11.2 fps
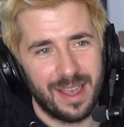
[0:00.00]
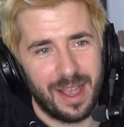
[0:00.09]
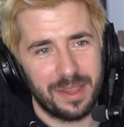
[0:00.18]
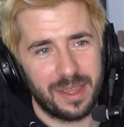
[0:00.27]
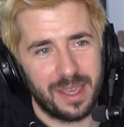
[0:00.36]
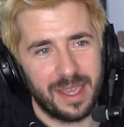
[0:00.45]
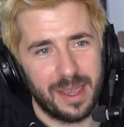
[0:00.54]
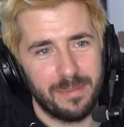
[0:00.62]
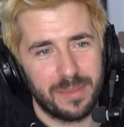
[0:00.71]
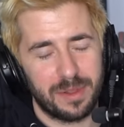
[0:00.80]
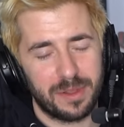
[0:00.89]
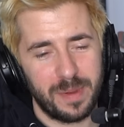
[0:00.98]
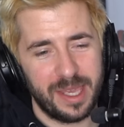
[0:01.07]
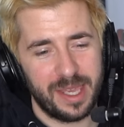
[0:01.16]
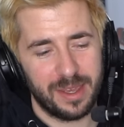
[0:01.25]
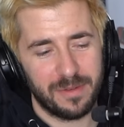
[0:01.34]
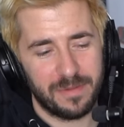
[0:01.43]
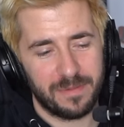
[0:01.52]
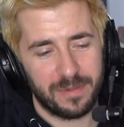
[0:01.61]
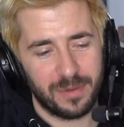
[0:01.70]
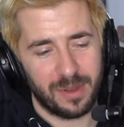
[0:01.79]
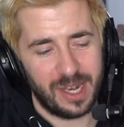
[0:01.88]
I say, um, so speaking of
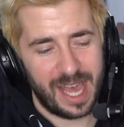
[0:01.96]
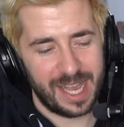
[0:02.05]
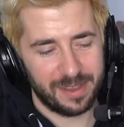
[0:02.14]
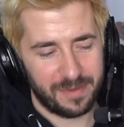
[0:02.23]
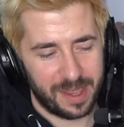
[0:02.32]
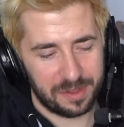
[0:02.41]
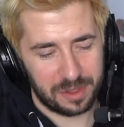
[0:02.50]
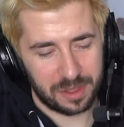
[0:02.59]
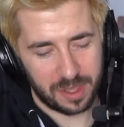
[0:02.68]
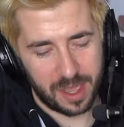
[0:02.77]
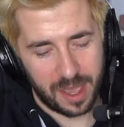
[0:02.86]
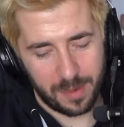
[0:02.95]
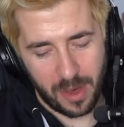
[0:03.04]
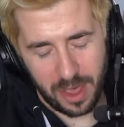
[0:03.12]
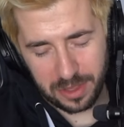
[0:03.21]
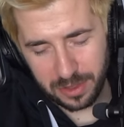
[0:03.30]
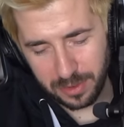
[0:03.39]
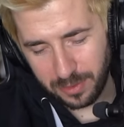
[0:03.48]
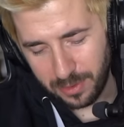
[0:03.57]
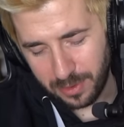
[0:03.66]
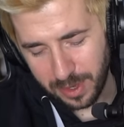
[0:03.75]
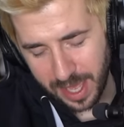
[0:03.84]
sort of LAN events, um, I
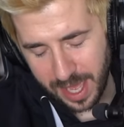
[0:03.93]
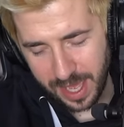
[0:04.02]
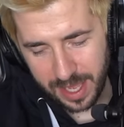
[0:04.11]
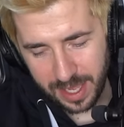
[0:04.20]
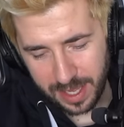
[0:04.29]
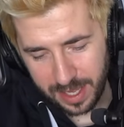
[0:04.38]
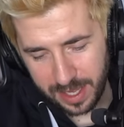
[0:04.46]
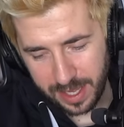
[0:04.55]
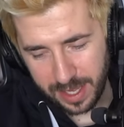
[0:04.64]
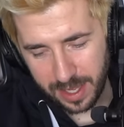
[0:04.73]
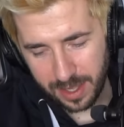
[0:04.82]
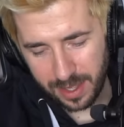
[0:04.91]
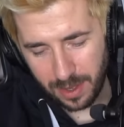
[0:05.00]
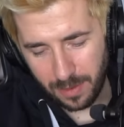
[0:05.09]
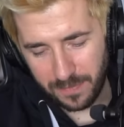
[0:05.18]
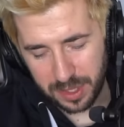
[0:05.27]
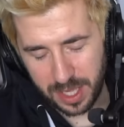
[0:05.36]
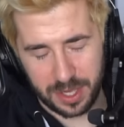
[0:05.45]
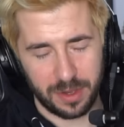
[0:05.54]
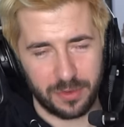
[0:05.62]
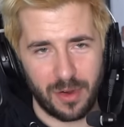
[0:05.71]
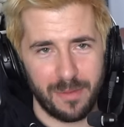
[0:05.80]
saw a
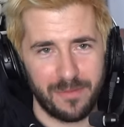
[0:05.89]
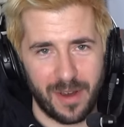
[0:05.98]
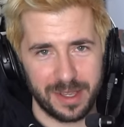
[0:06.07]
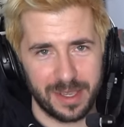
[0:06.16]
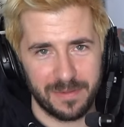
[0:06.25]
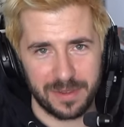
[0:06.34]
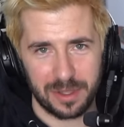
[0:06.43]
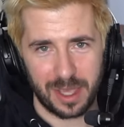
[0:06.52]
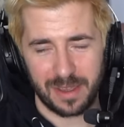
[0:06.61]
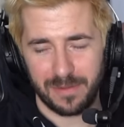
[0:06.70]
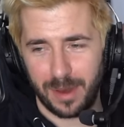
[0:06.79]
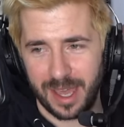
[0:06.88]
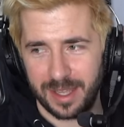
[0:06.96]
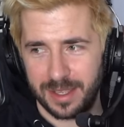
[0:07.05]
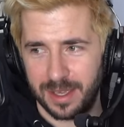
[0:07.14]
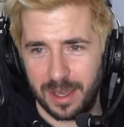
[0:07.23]
conversation. I'll try and find it for the sake of my editor.